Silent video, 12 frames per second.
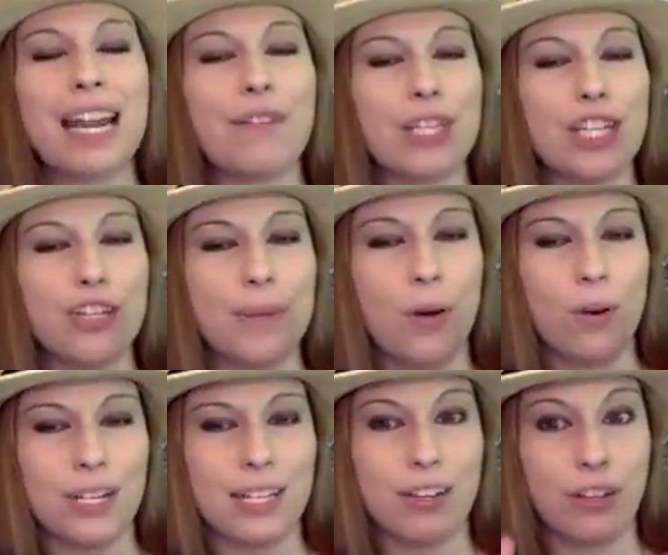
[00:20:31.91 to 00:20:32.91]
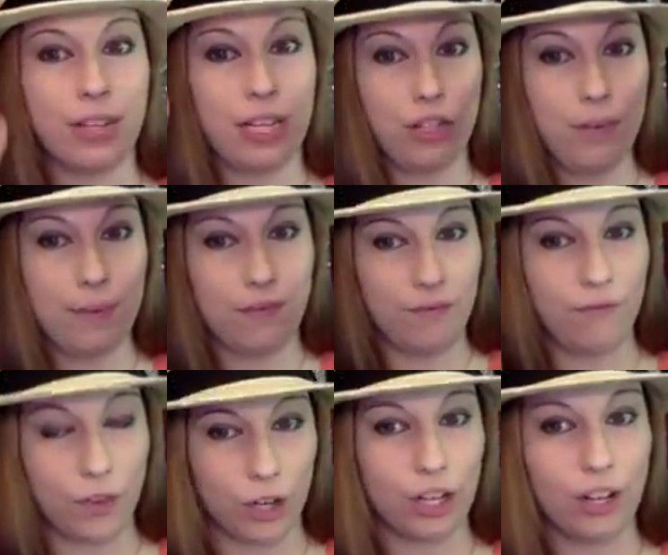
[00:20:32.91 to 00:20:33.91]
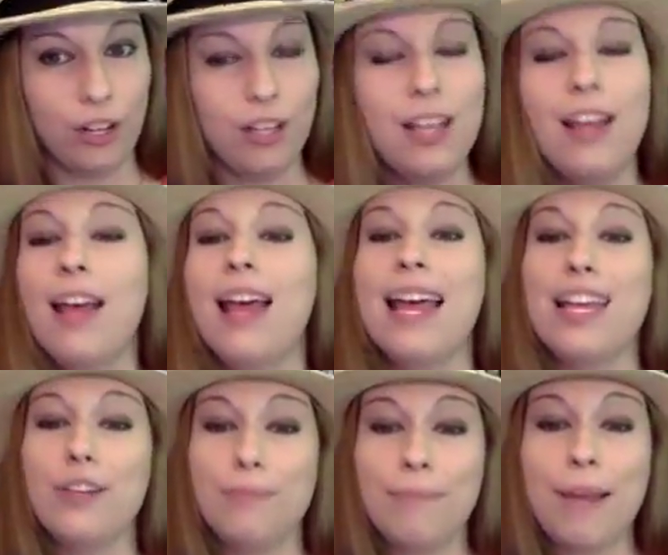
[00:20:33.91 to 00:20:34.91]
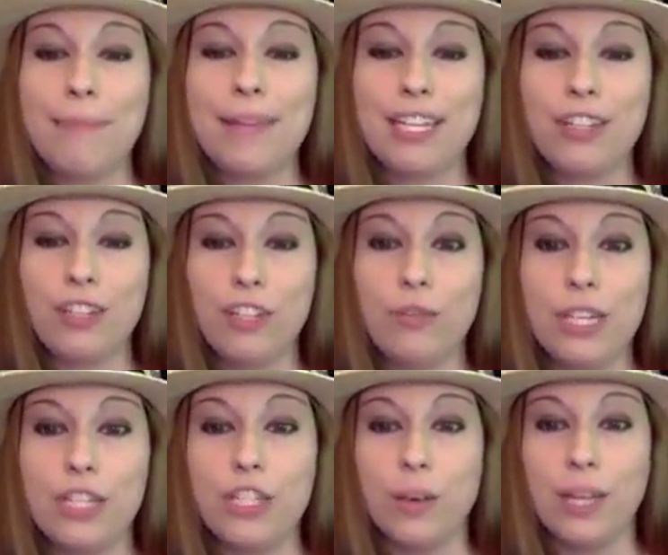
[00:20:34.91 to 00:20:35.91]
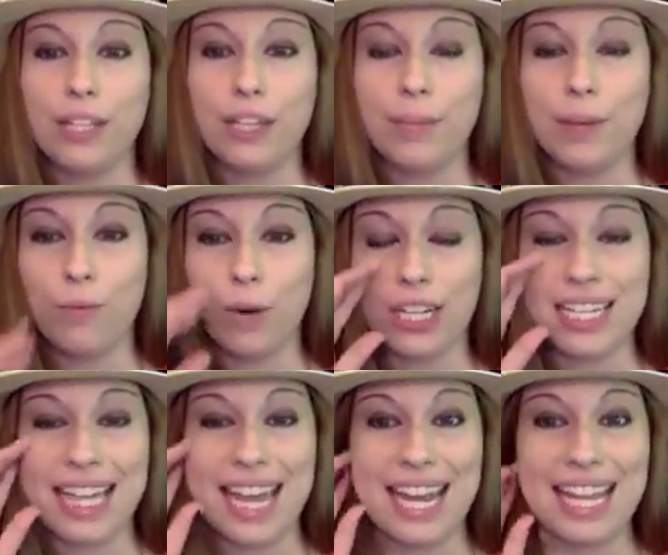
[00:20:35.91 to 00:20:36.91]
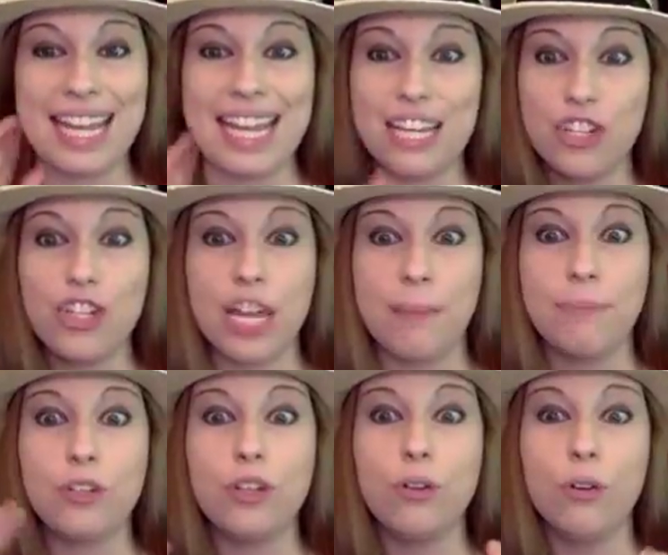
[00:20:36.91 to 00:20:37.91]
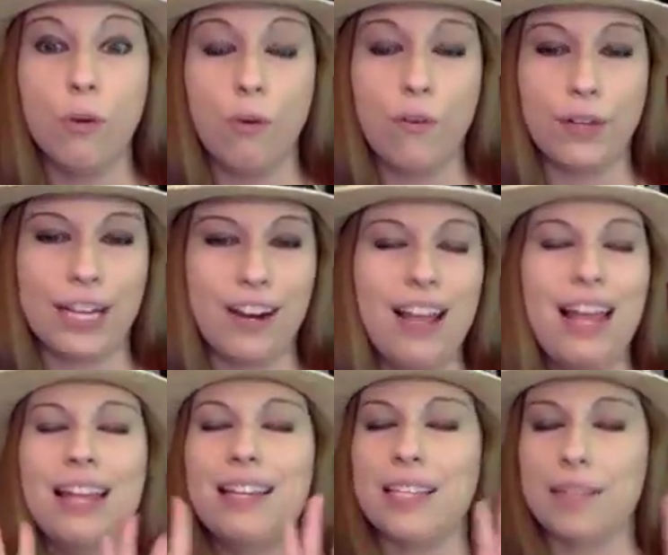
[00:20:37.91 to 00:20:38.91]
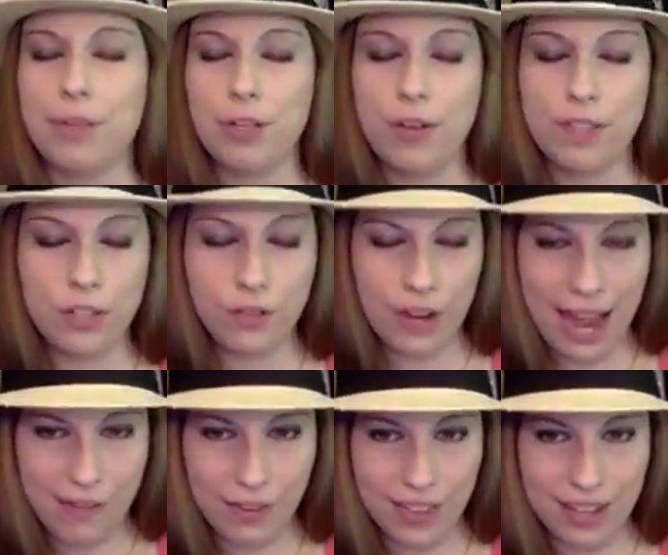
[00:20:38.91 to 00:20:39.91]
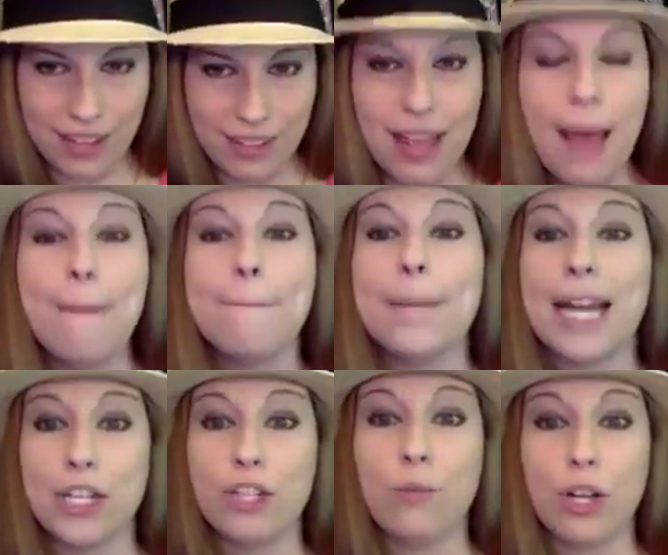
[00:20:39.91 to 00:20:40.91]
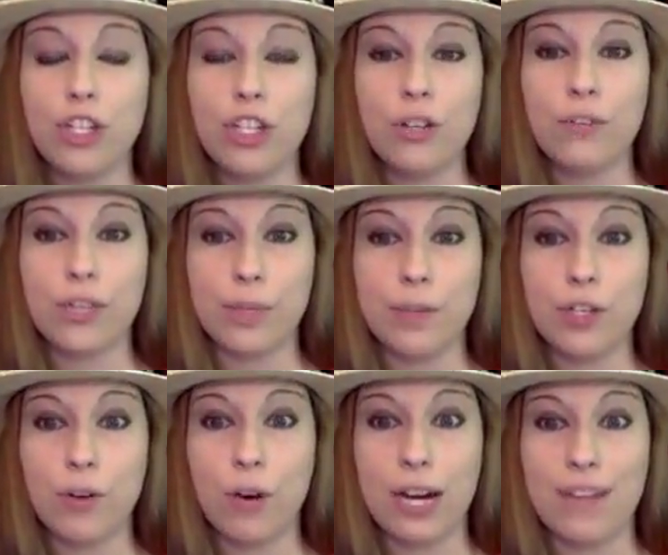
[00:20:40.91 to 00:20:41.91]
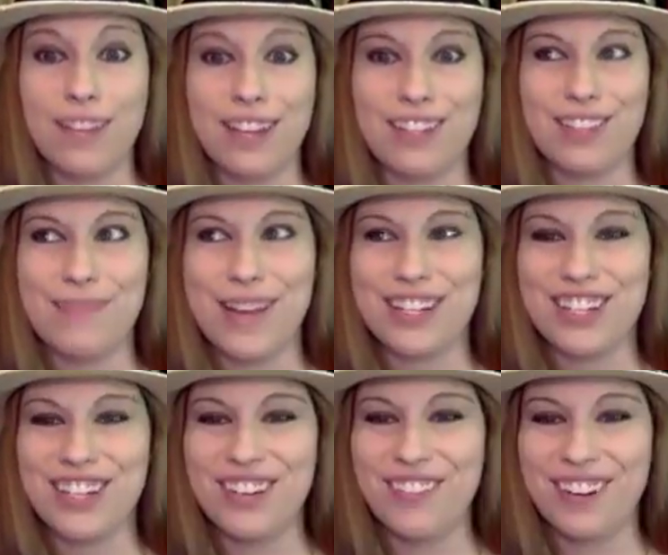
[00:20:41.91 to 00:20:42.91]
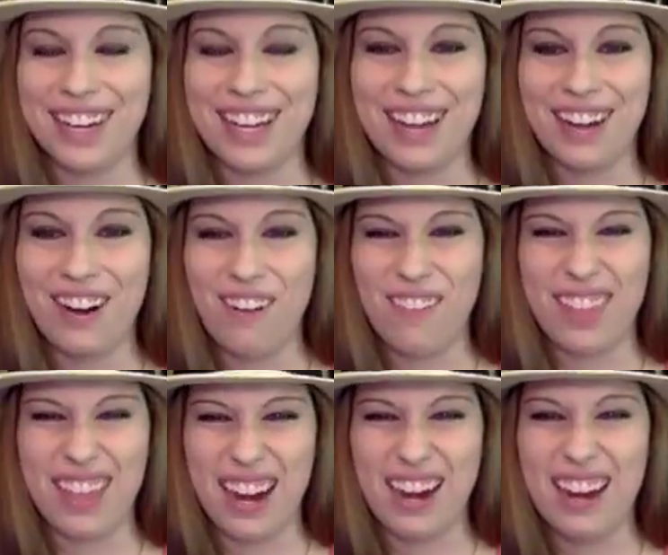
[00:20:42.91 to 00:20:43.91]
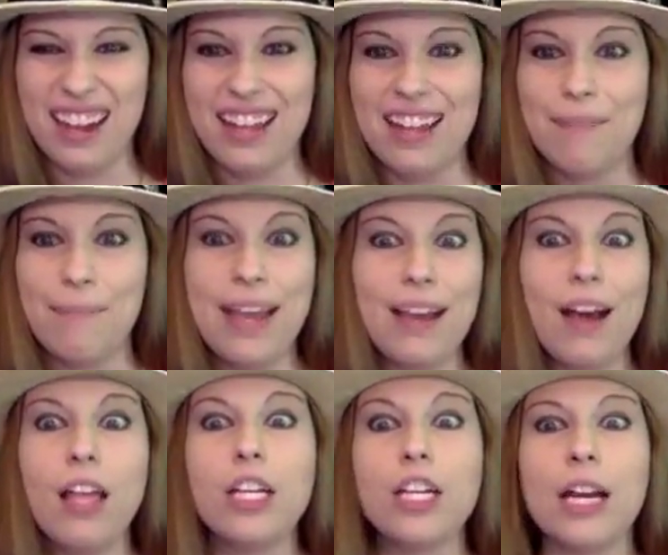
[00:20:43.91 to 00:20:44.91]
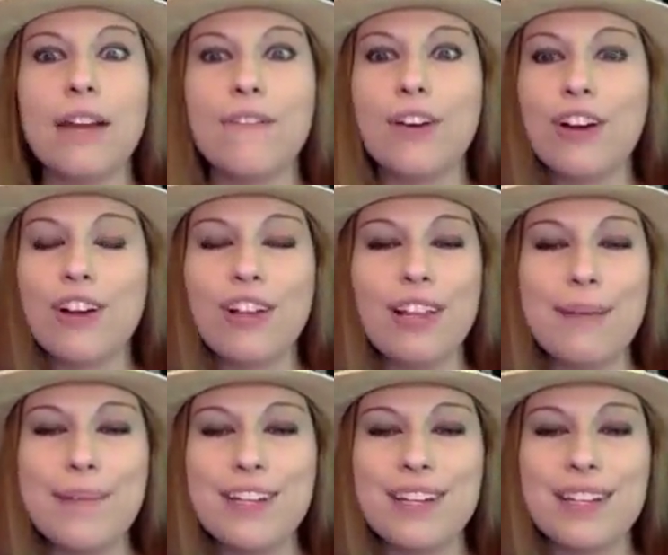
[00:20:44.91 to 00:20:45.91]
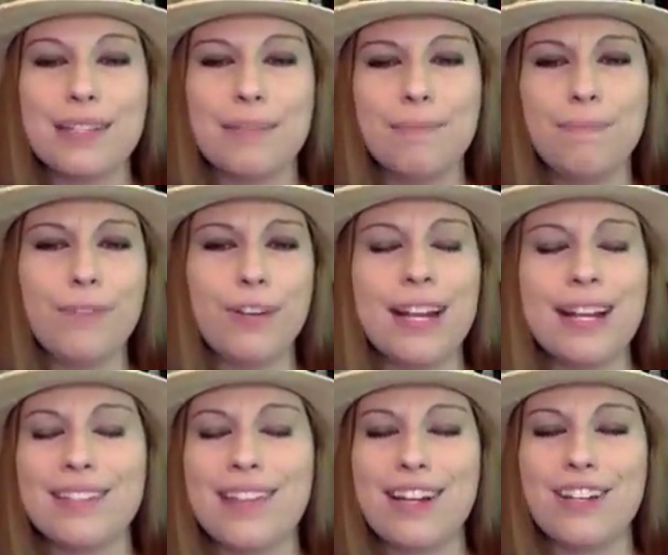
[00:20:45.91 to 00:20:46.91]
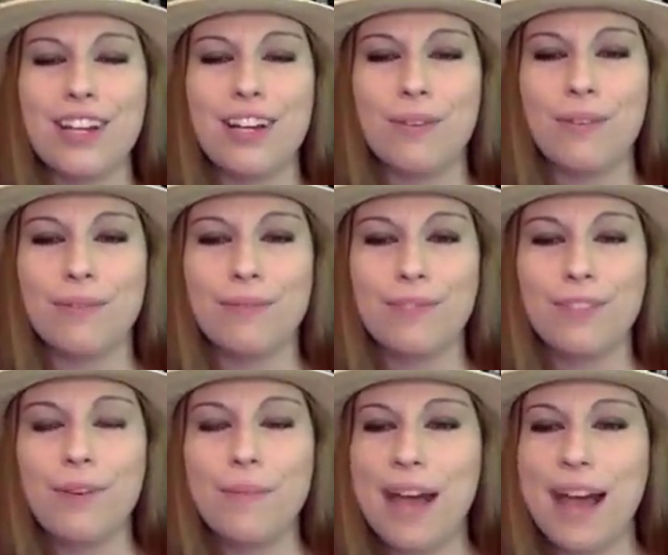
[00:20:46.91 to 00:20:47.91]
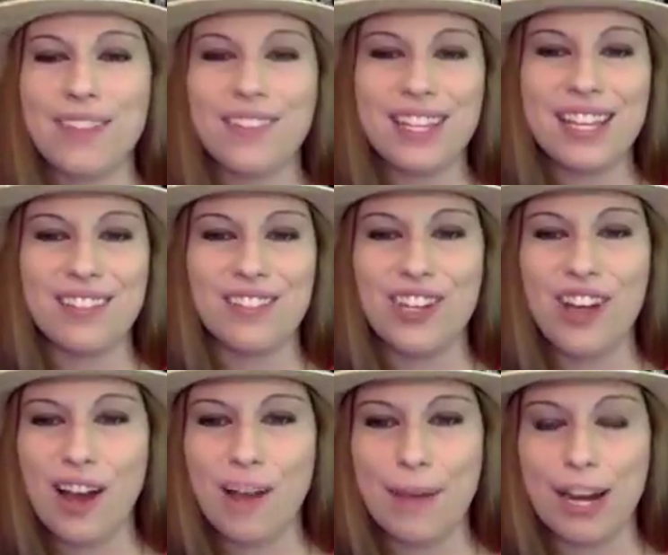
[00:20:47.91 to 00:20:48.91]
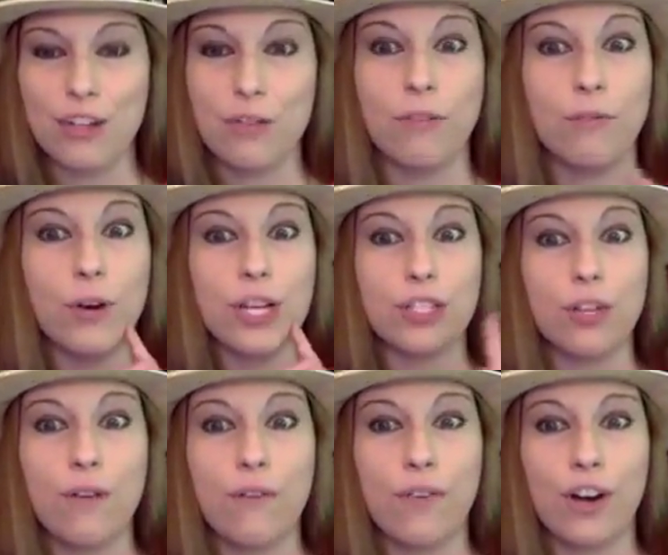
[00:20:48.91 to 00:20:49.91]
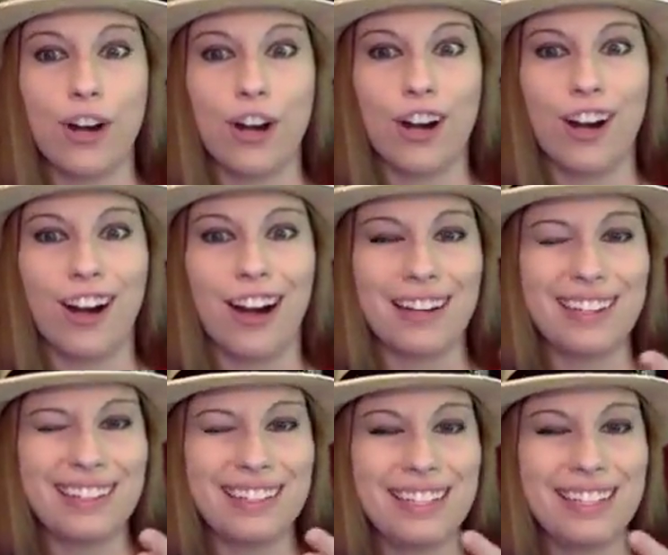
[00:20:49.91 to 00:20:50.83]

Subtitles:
Not everything should be horizontal. It should be vertical. And you might mean you need to do a little bit of work to get it in shape to go over there. Doesn't mean you have to do it for everything, but I do want you to do it for the majority of things. So make sure you're working on it over there. Pick all your great vertical images. Create a slideshow. Do it behind the scenes. Talk about it. Do a voiceover.